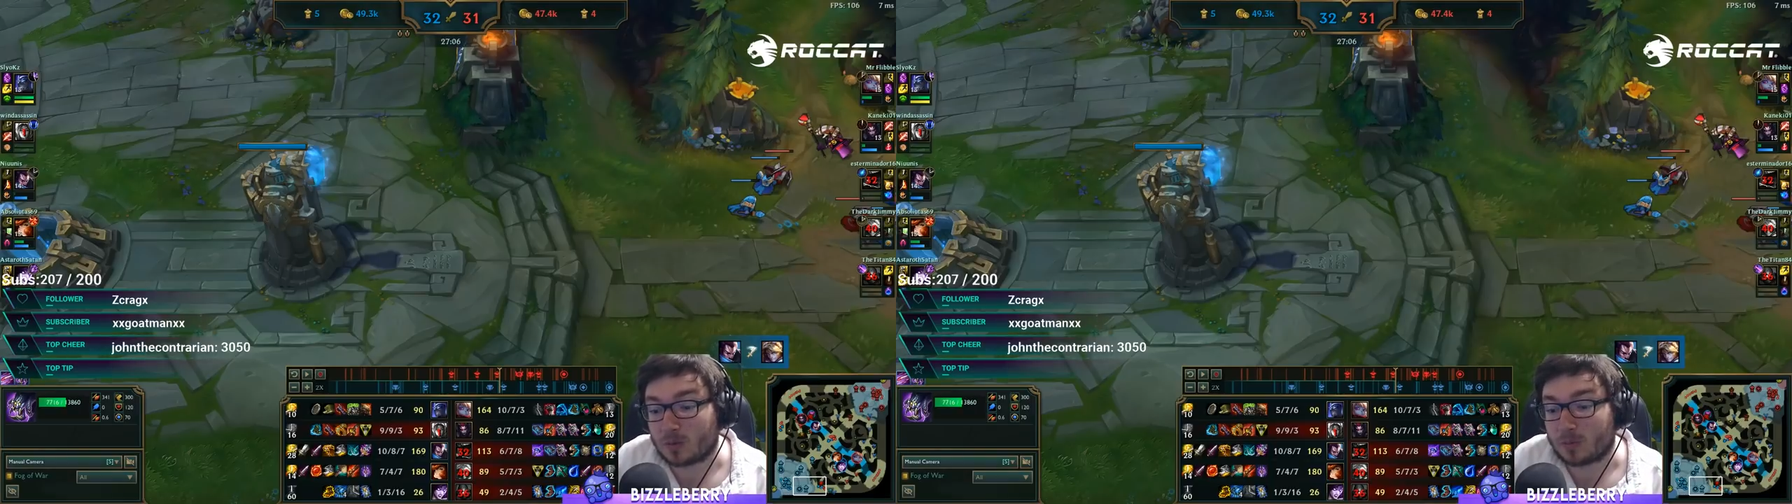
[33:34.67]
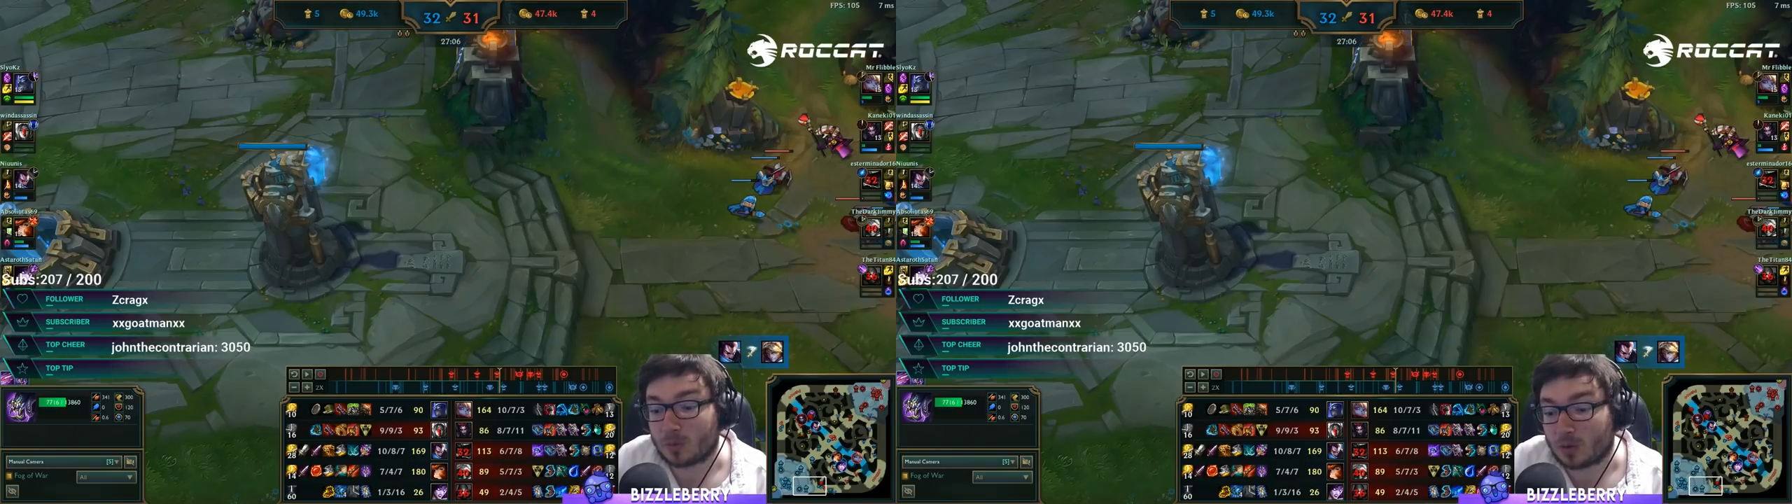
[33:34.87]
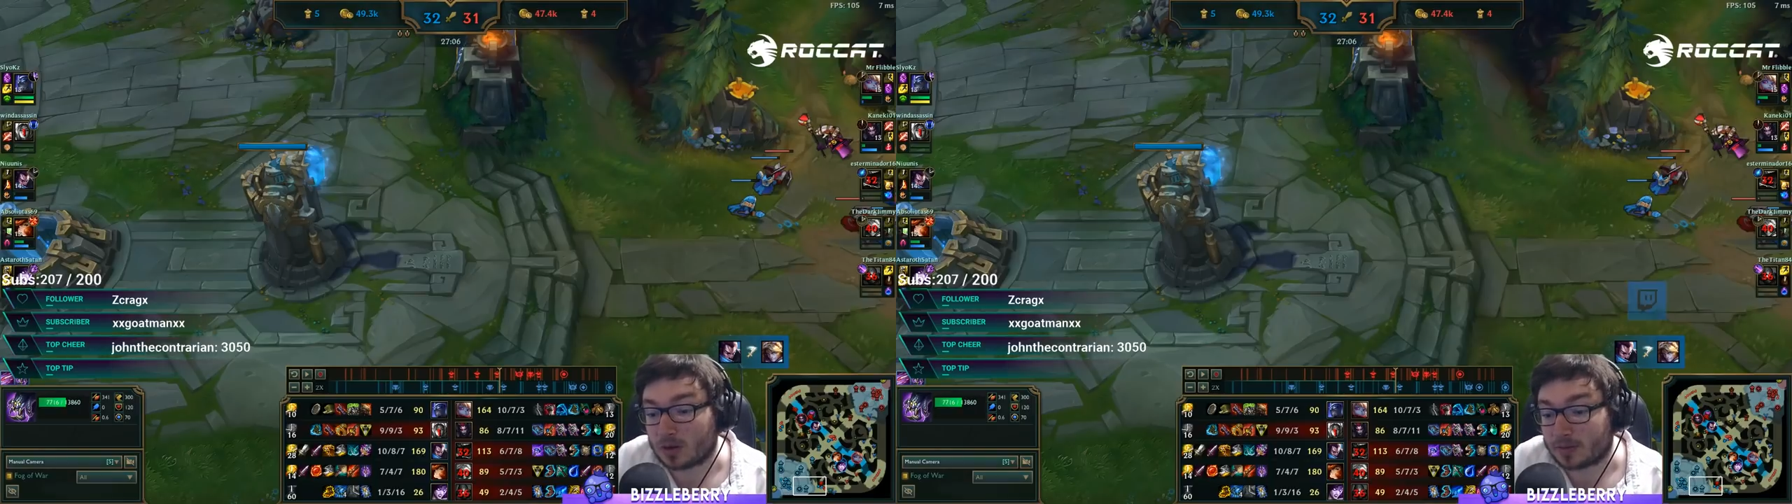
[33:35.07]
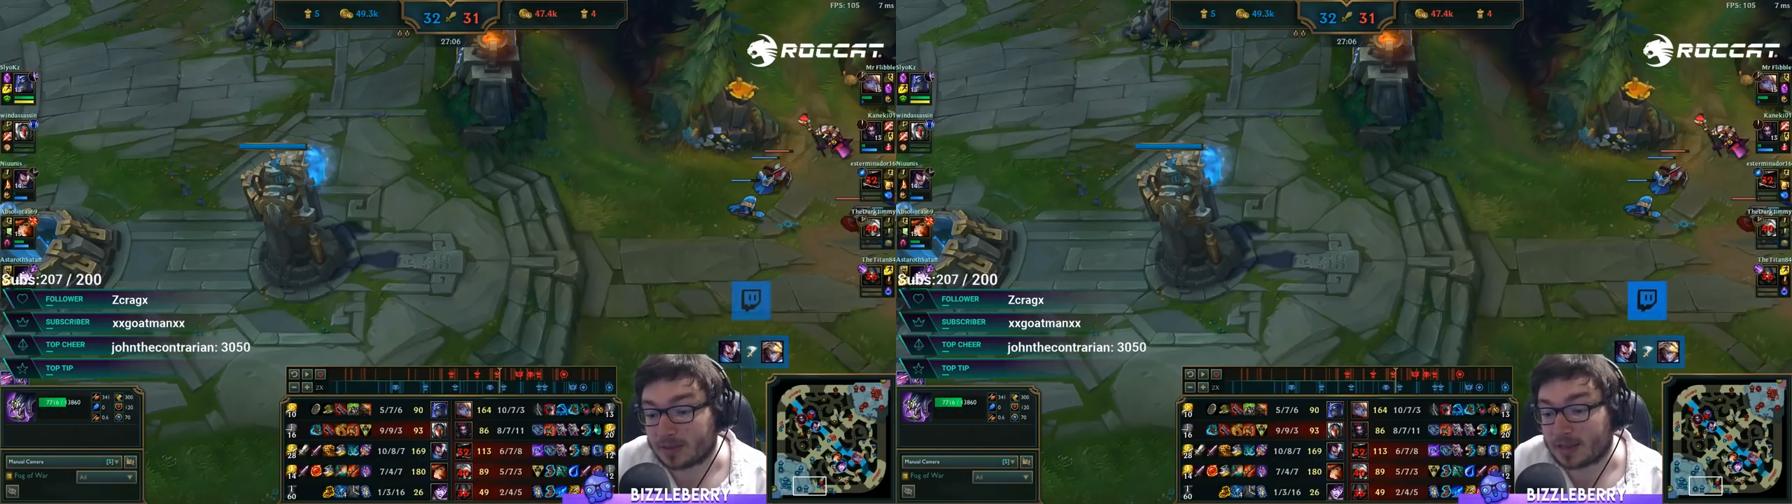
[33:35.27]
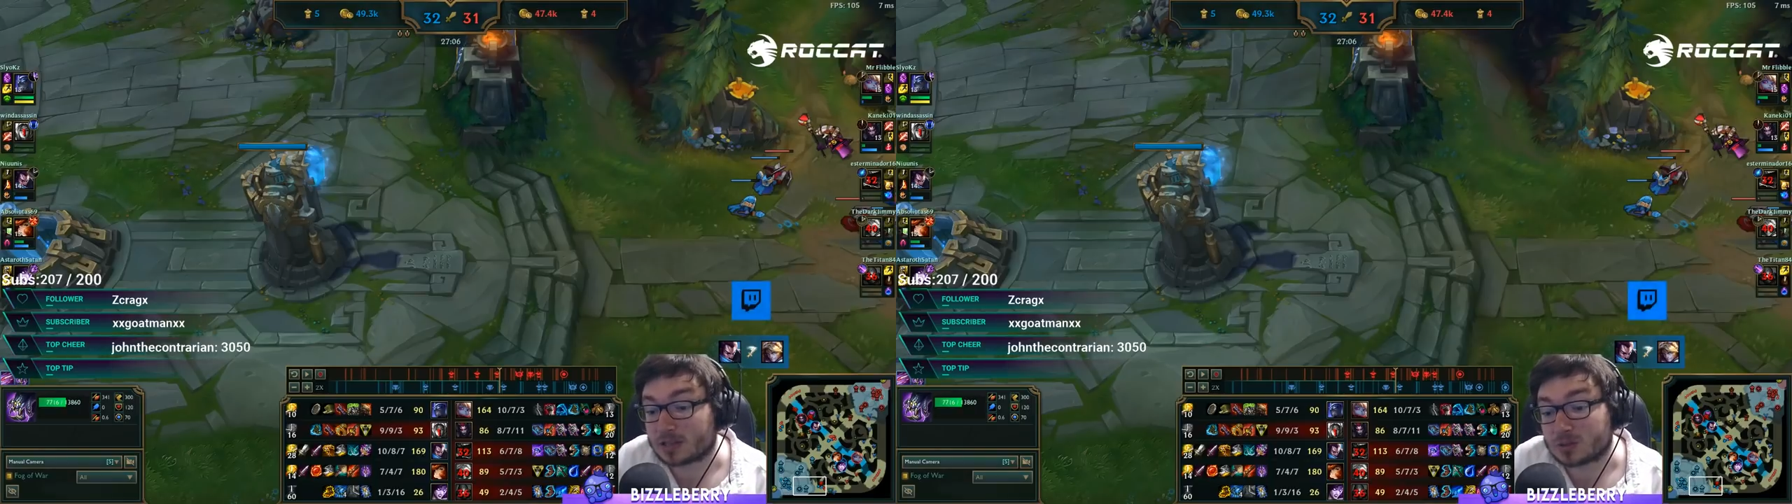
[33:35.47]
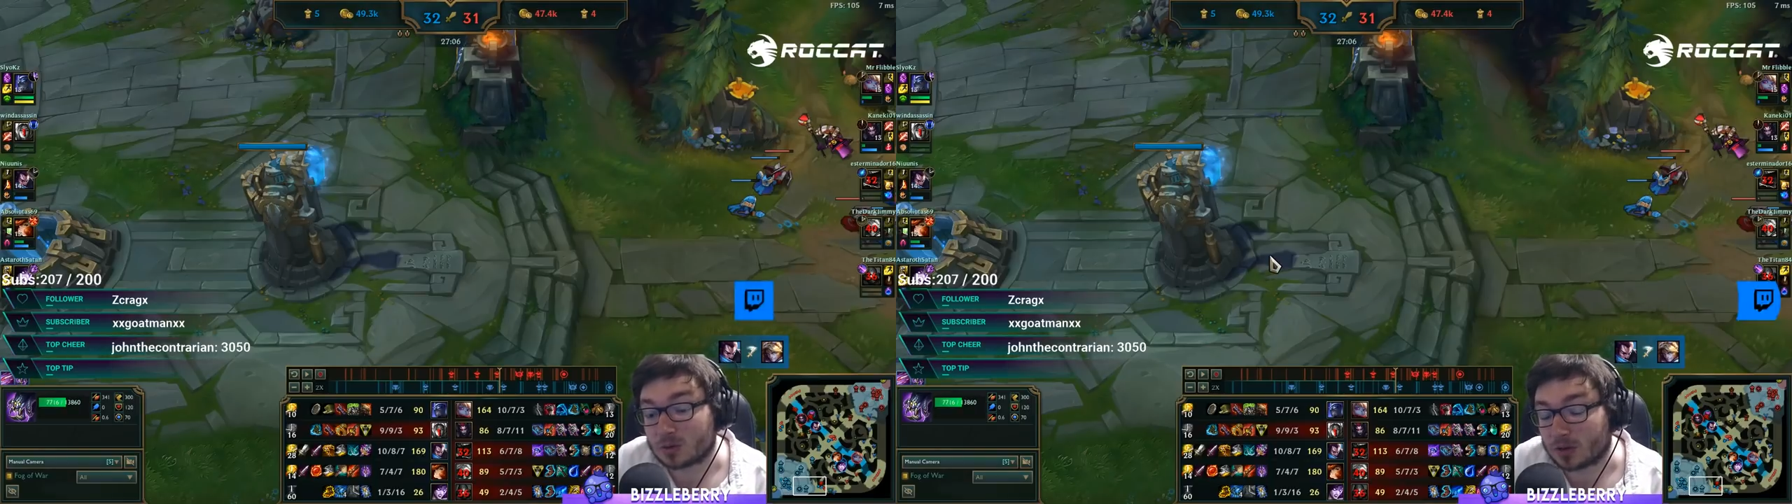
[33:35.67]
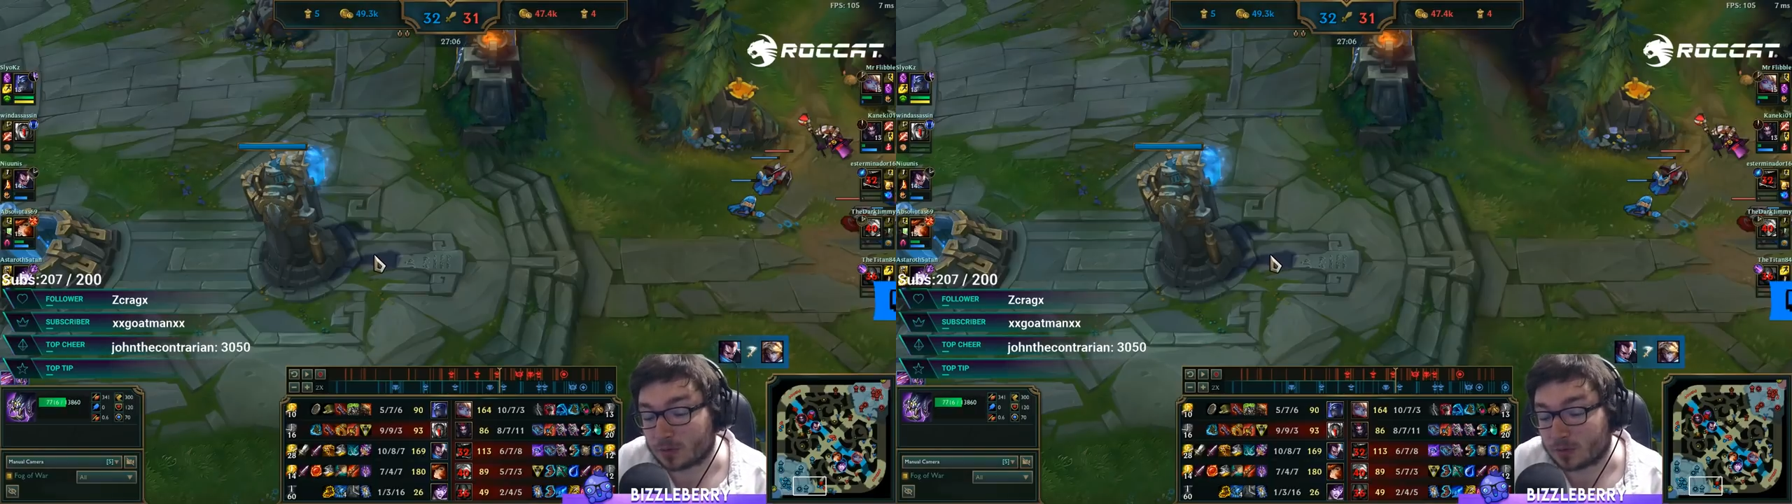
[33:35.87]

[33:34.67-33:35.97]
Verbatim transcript: one by one, like the Yasuo,